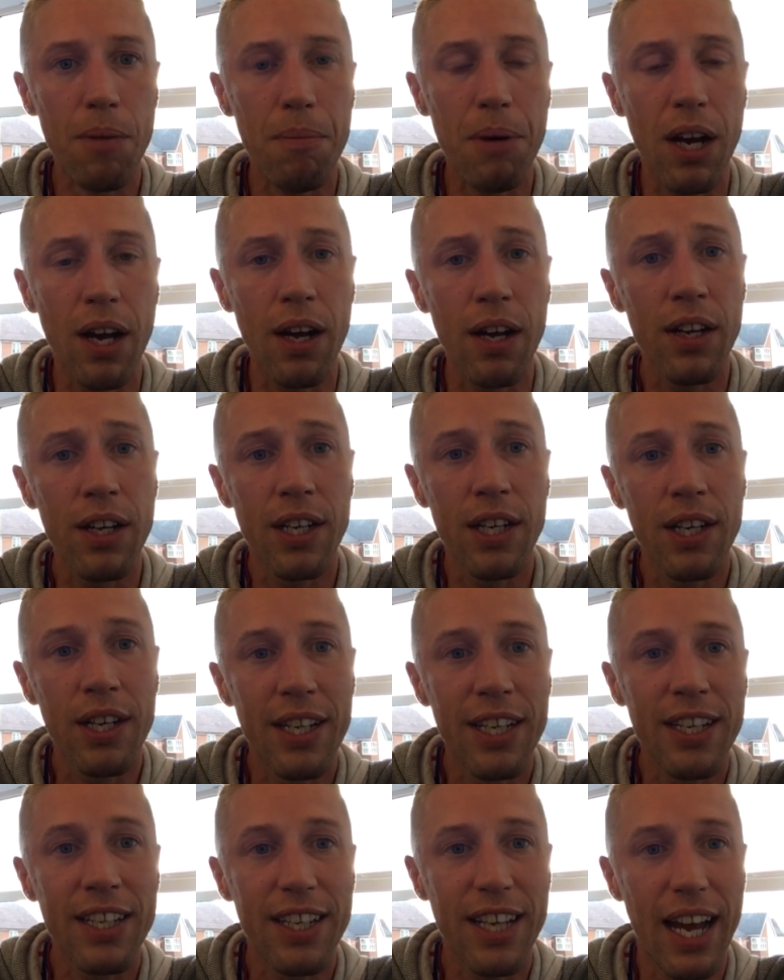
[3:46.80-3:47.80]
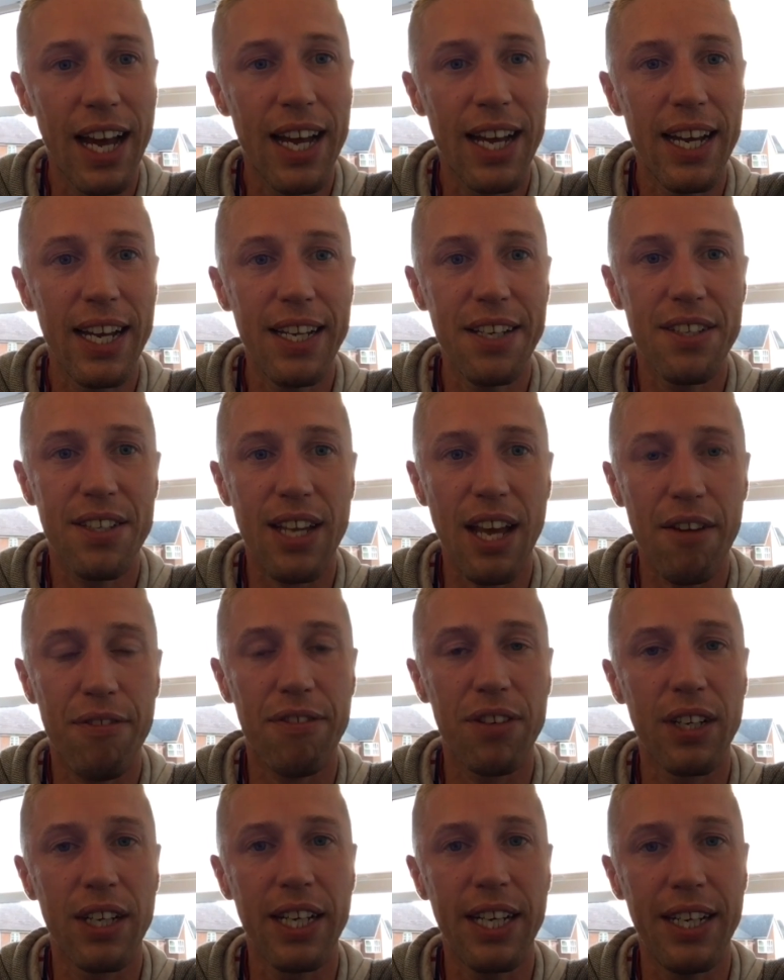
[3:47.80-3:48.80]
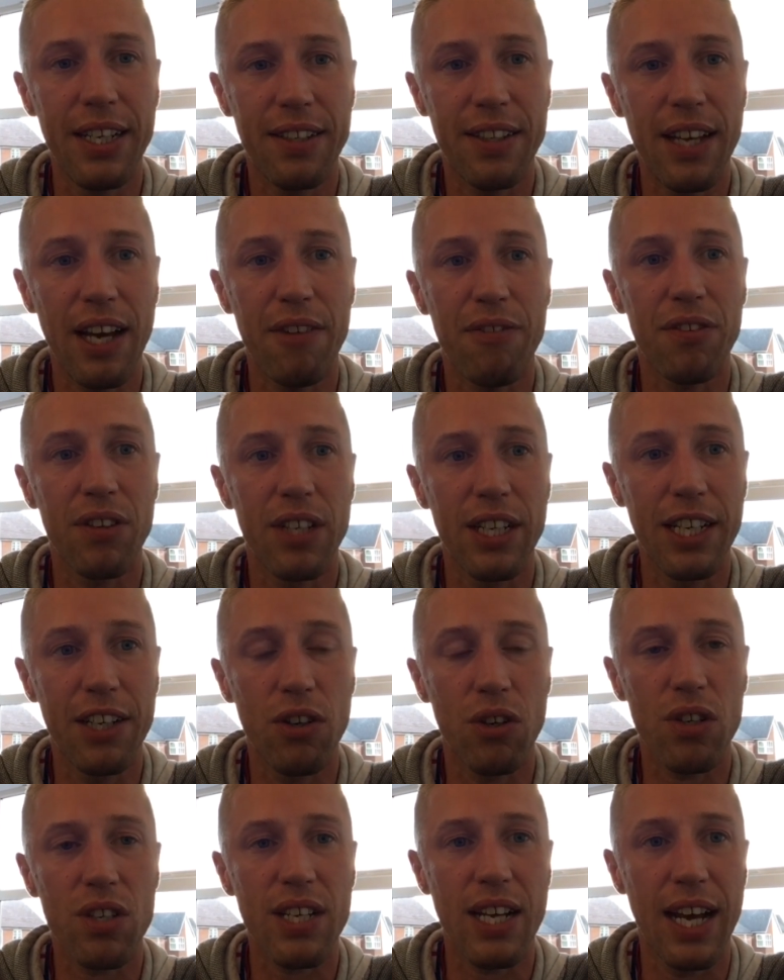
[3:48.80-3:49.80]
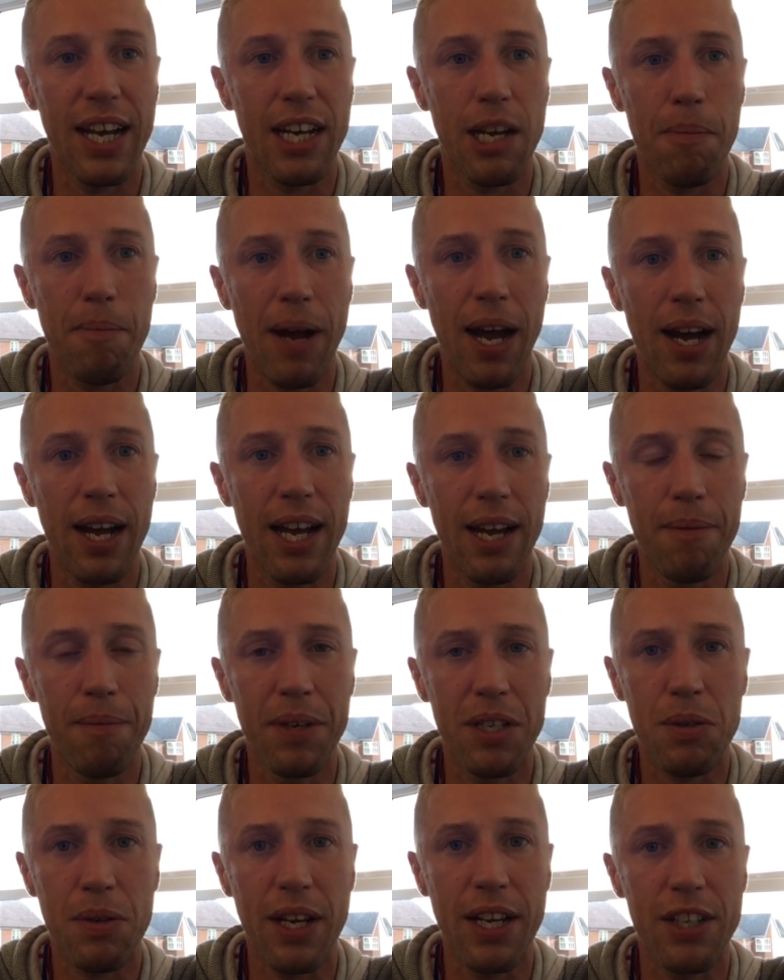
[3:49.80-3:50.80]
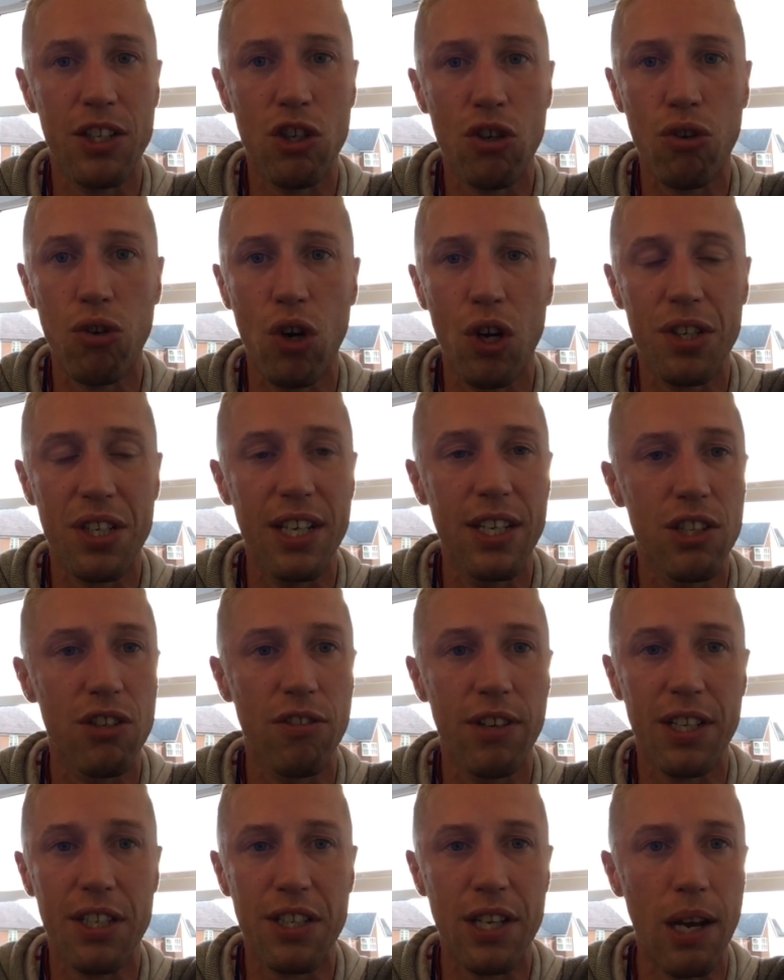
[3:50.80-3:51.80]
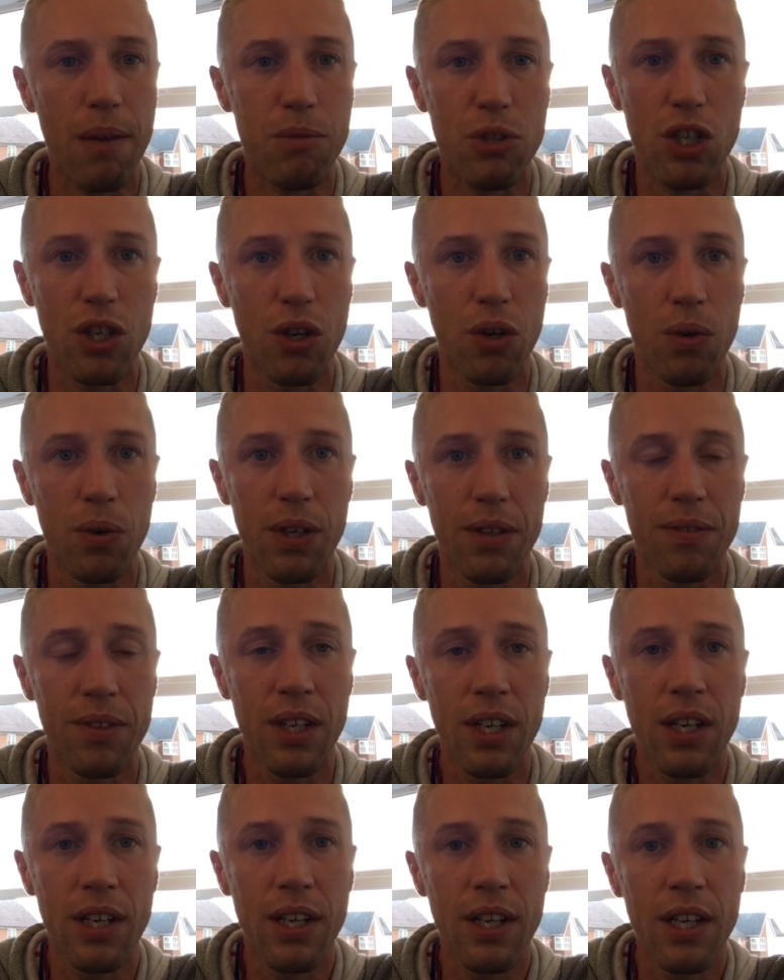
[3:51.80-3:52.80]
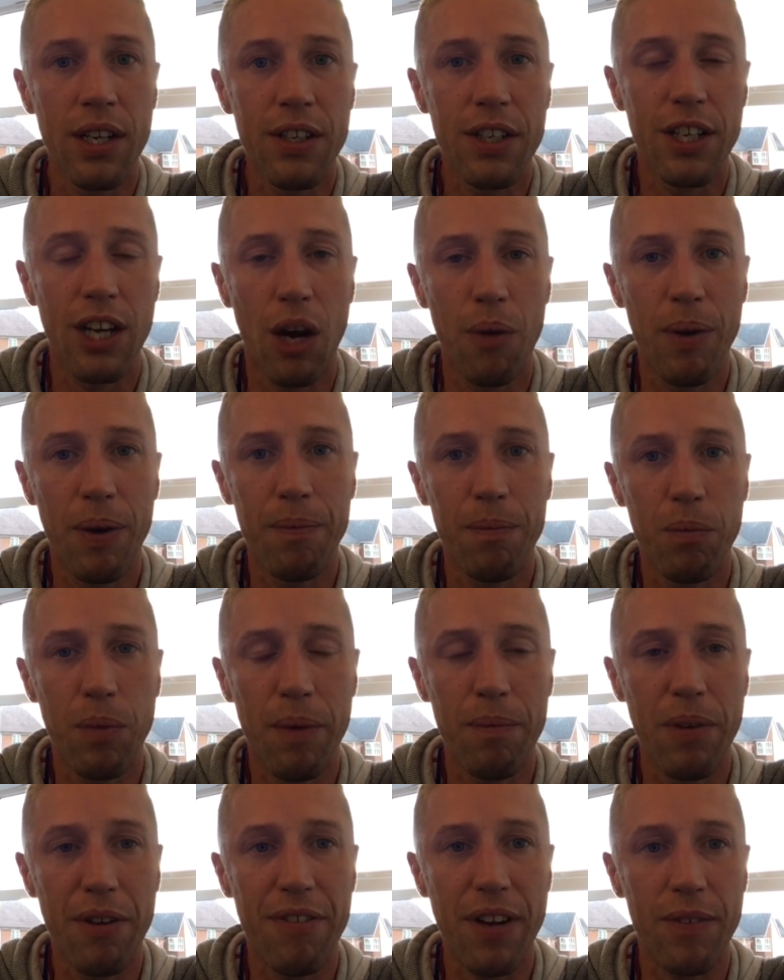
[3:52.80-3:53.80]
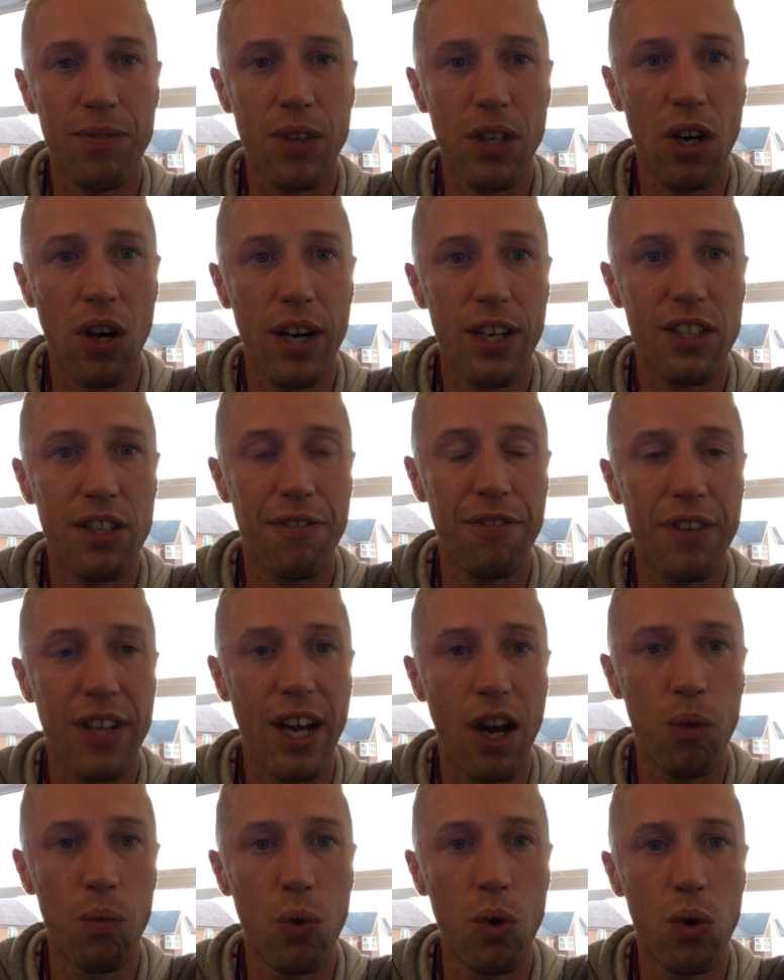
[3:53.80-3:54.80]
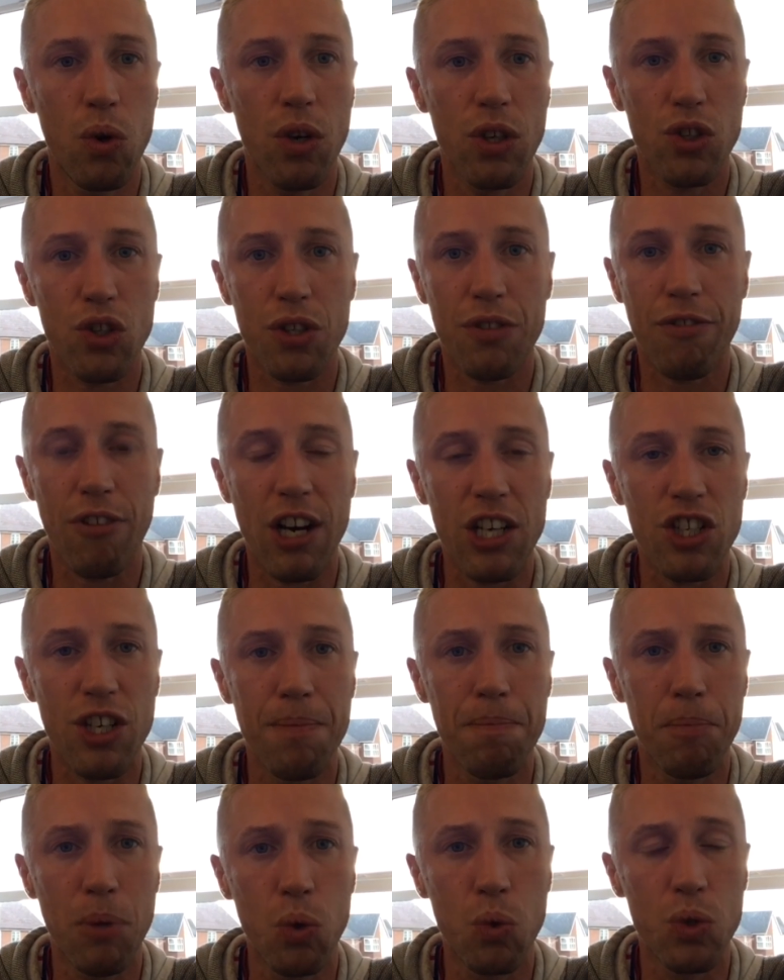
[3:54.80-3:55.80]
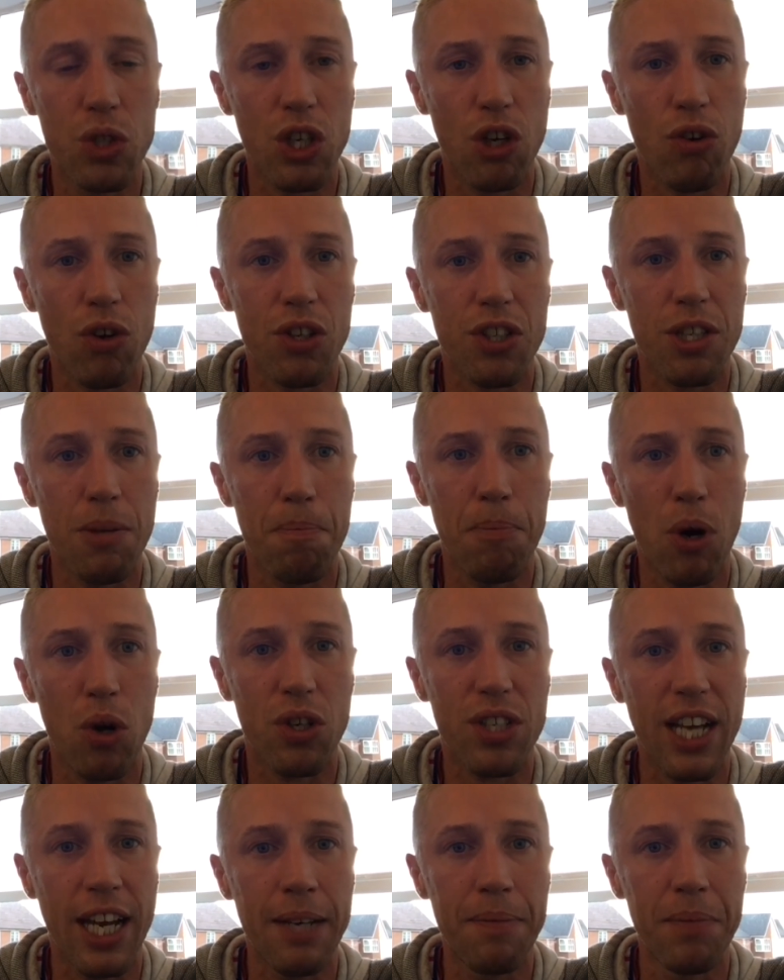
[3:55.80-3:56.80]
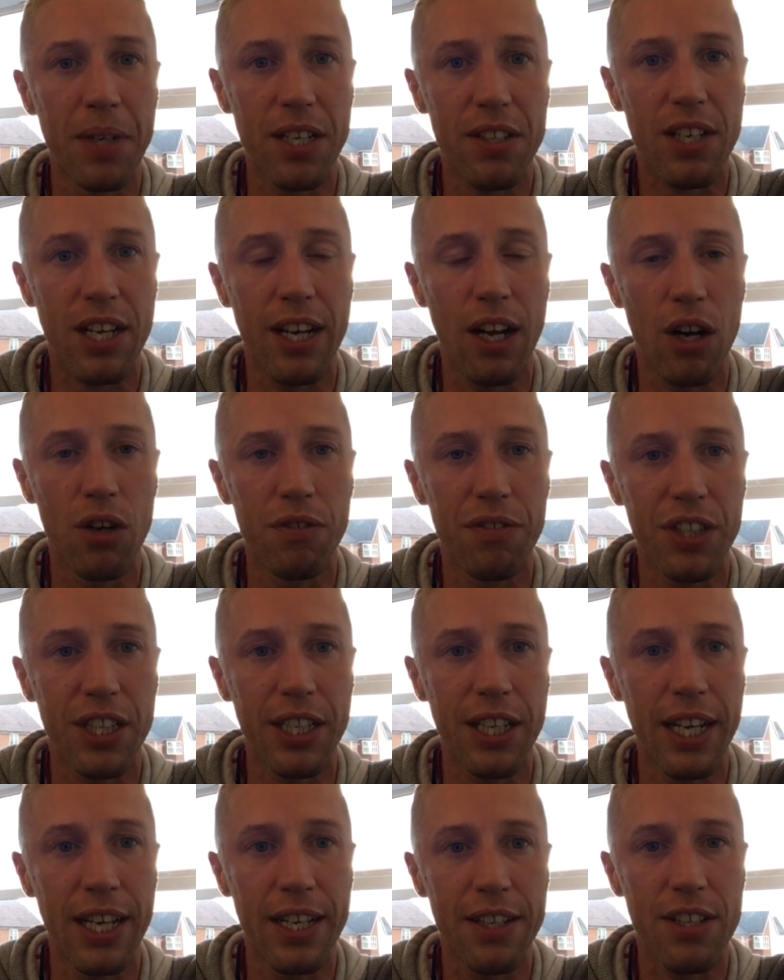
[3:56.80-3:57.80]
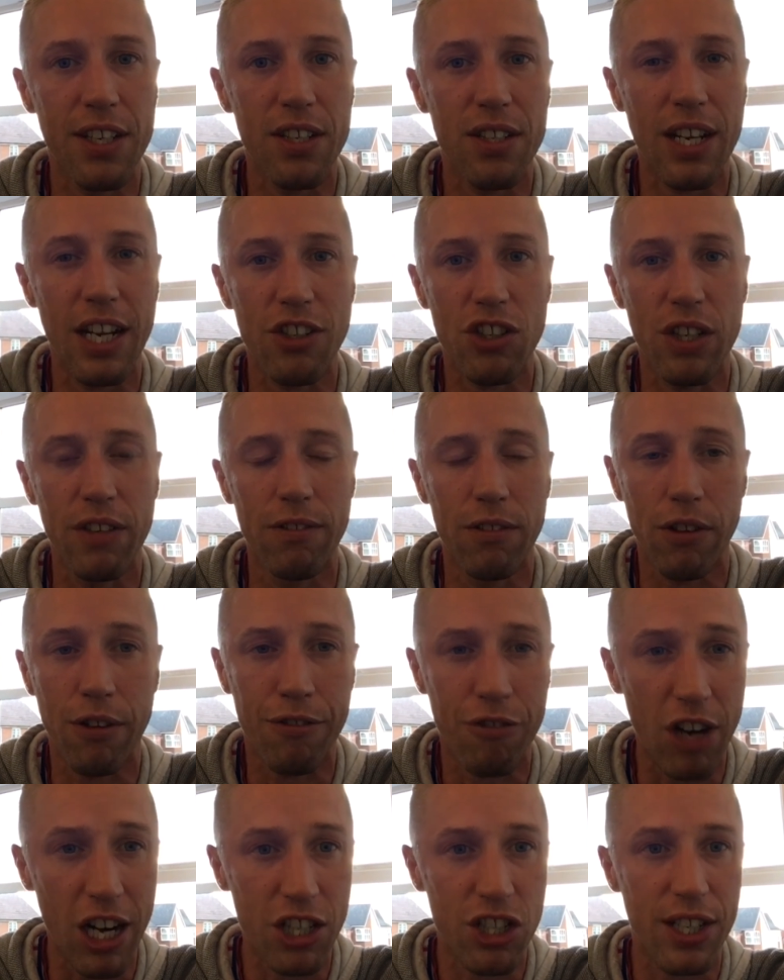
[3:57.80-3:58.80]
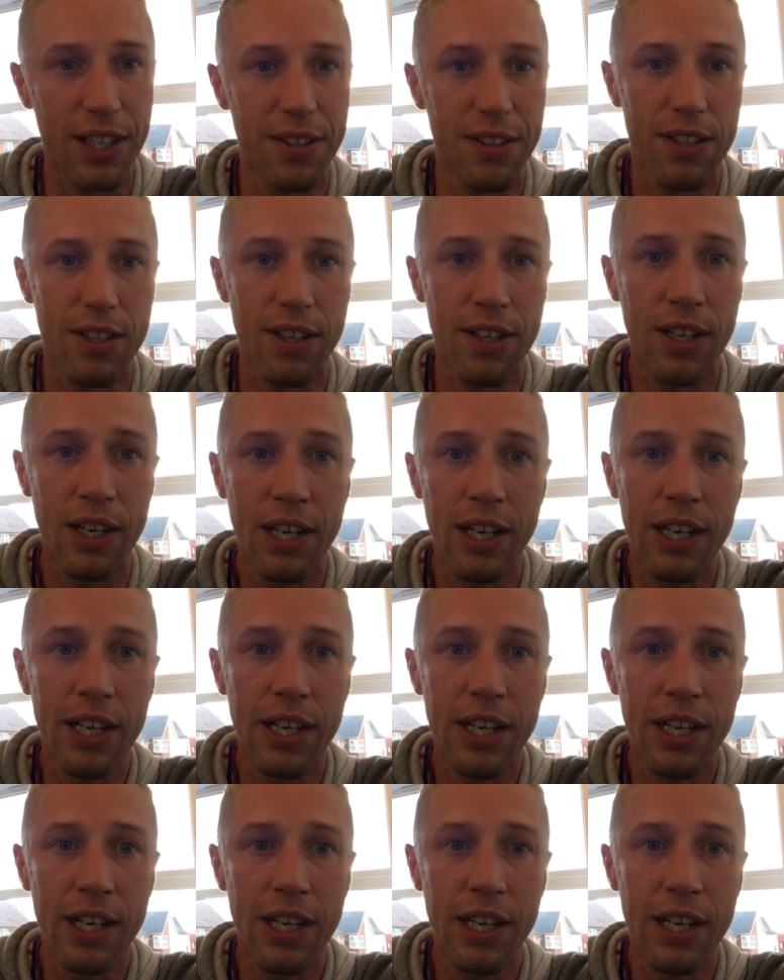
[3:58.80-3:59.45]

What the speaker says: But yeah, he's definitely got something about him. His crosses are exceptional. And, you know, when we've had the likes of Theo Walcott just thrashing balls across the box aimlessly over the years, it's actually refreshing to